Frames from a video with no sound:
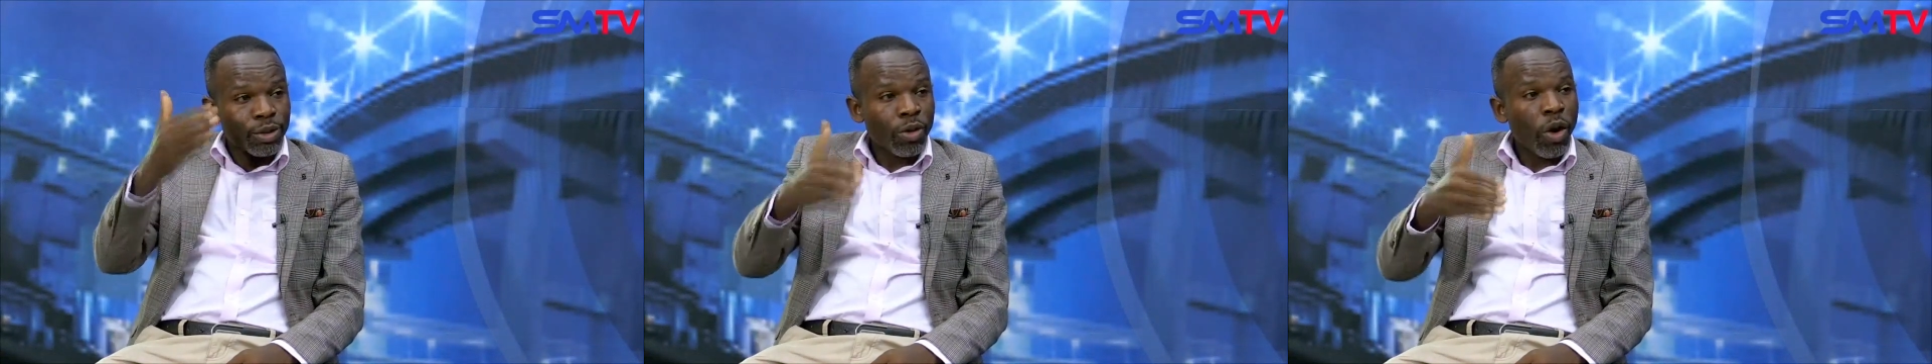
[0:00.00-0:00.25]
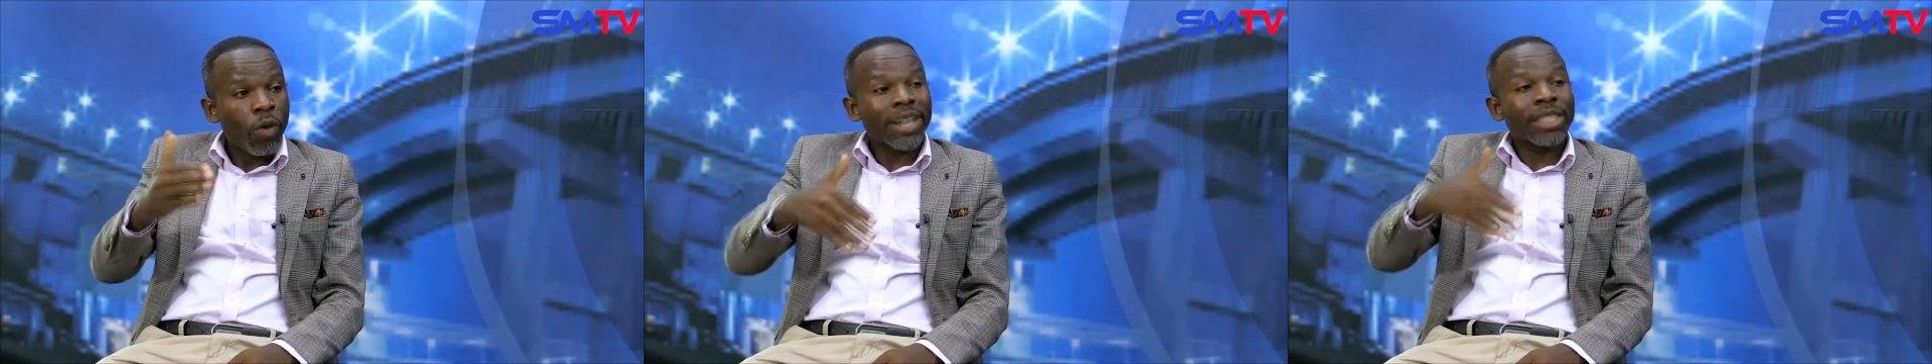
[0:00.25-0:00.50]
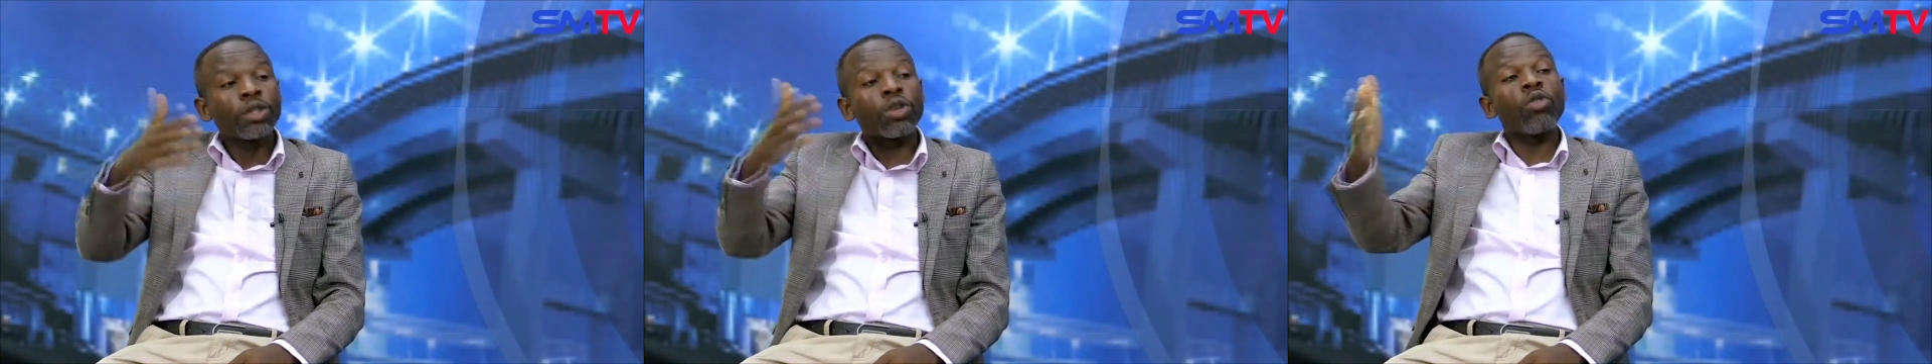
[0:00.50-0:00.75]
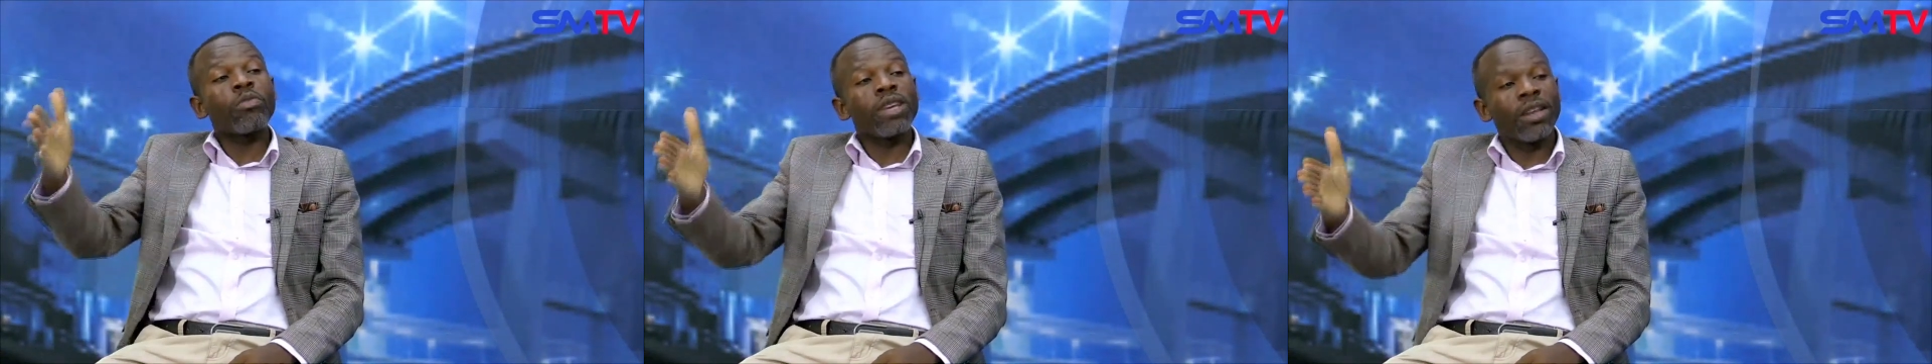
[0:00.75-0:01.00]
over 2
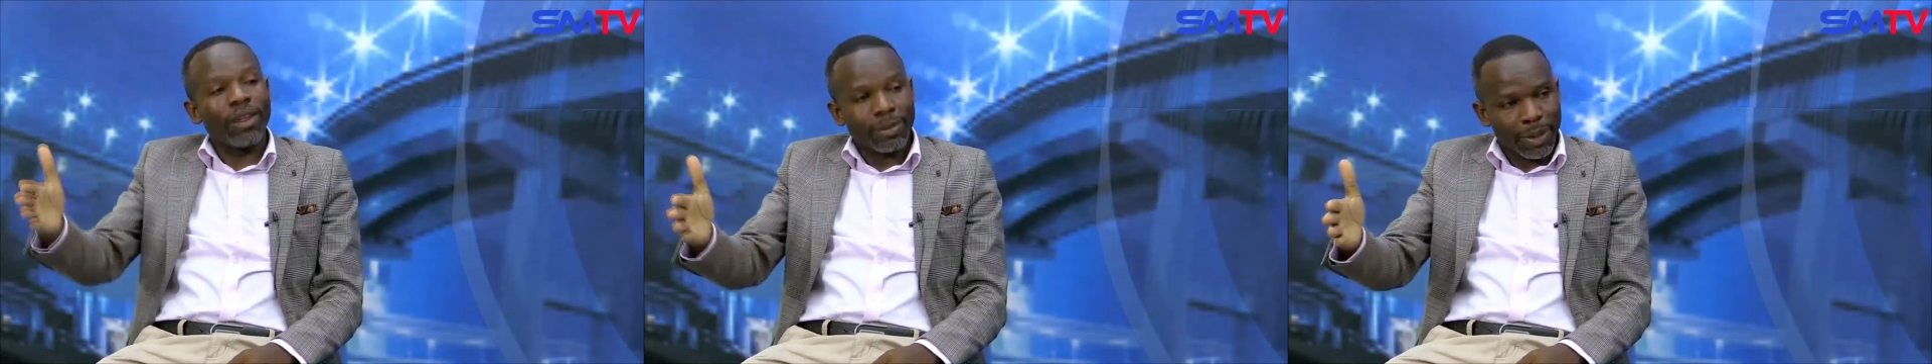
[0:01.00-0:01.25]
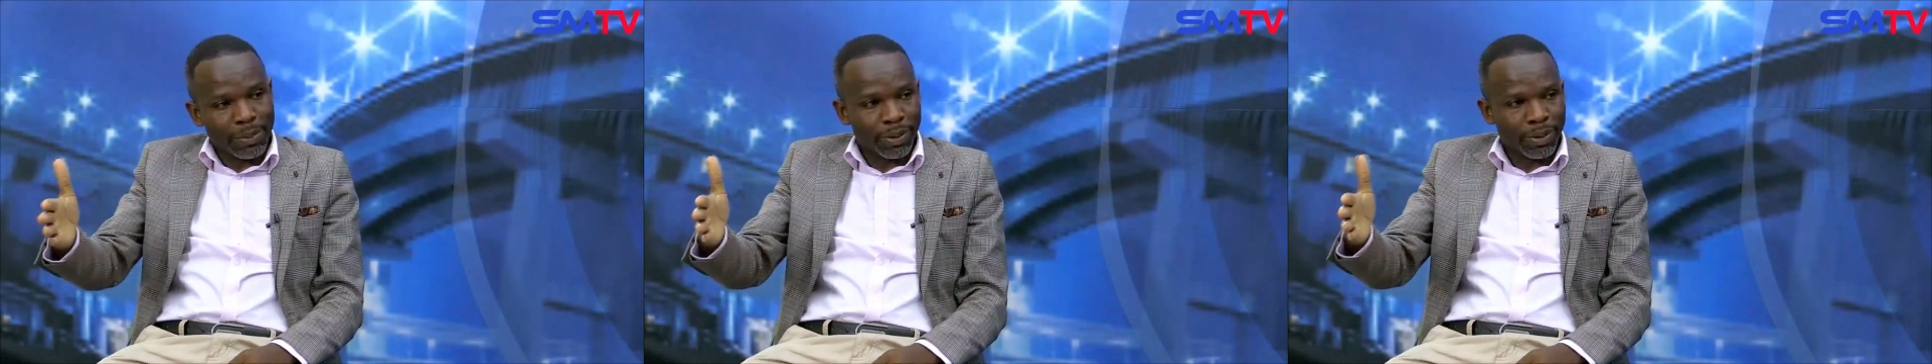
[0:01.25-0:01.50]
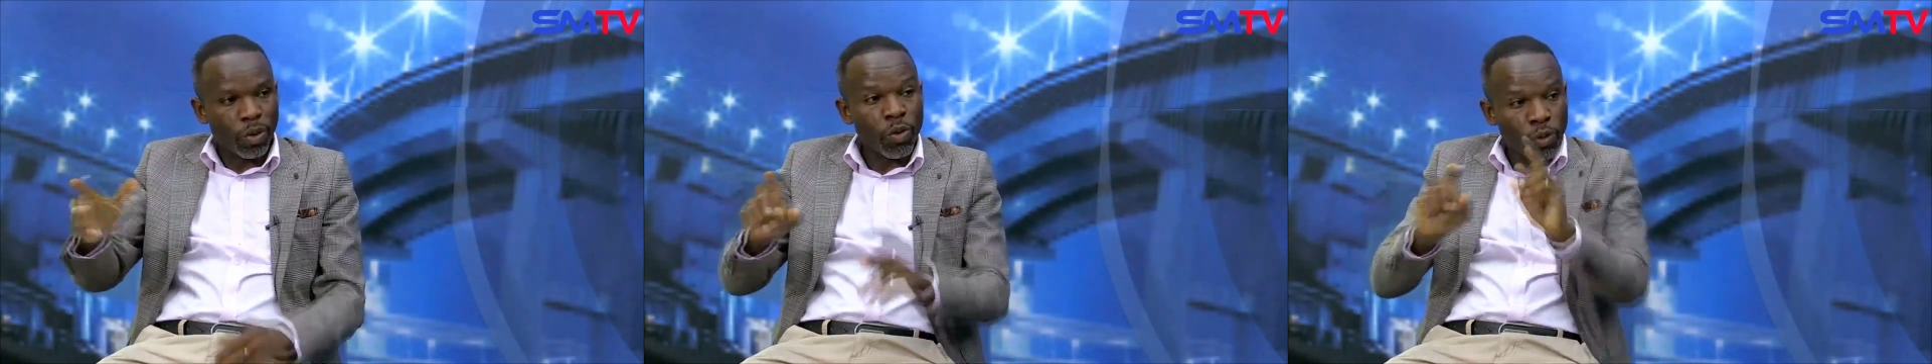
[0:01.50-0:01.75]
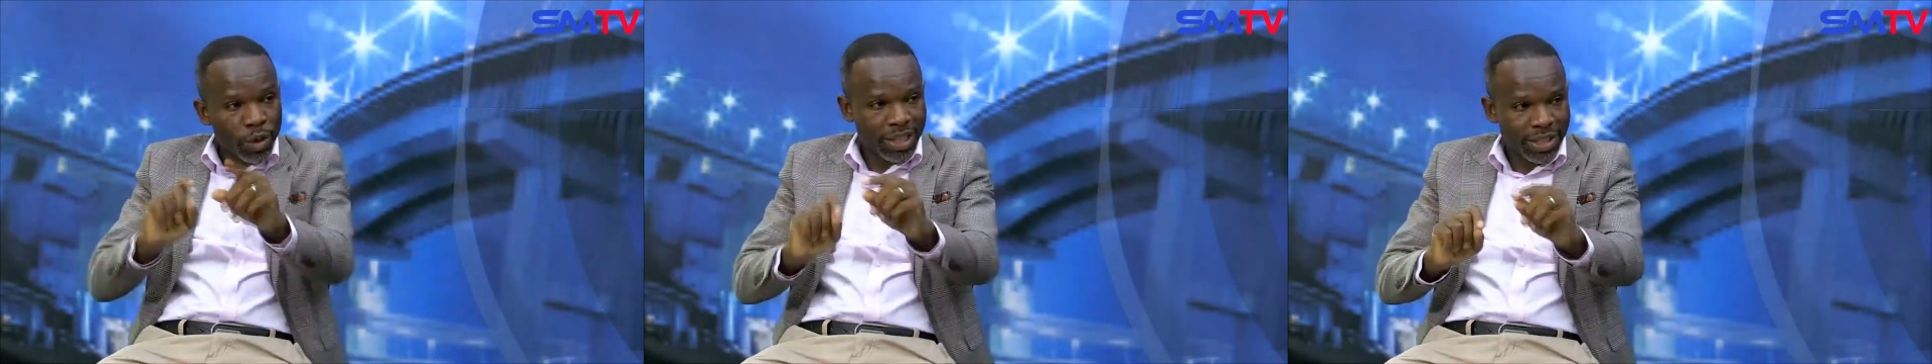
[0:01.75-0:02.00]
million people who
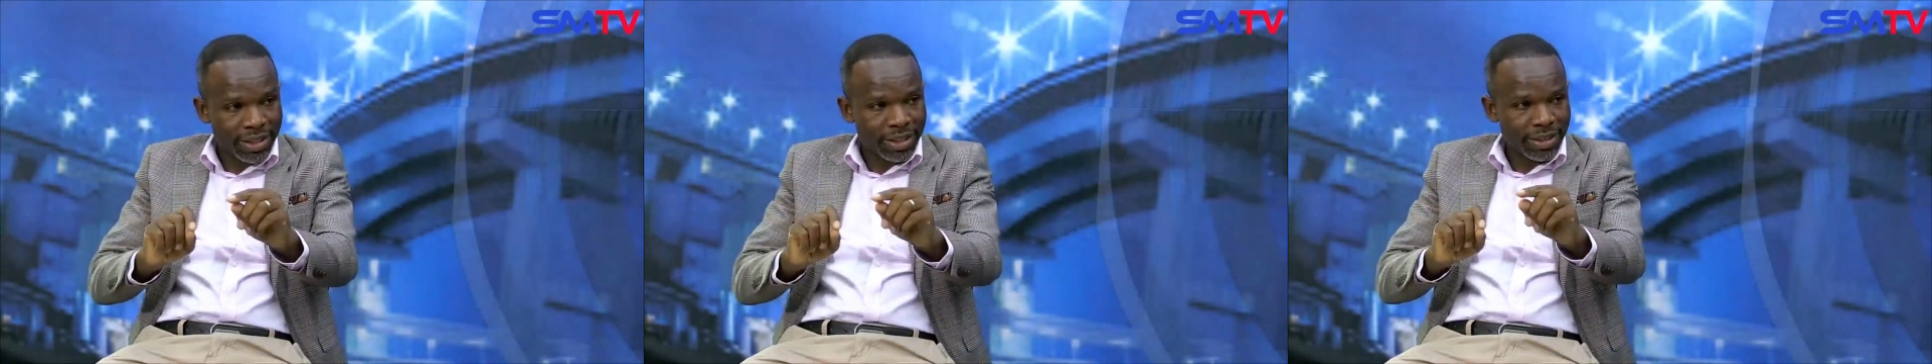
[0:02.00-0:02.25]
voted,